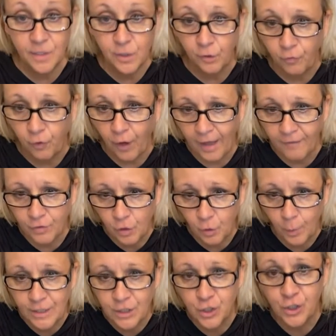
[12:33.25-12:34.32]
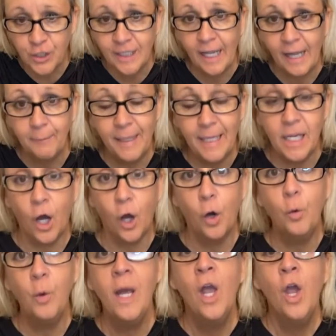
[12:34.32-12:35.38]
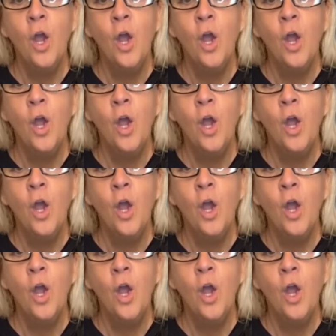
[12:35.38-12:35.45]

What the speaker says: So if you have a question, let me know.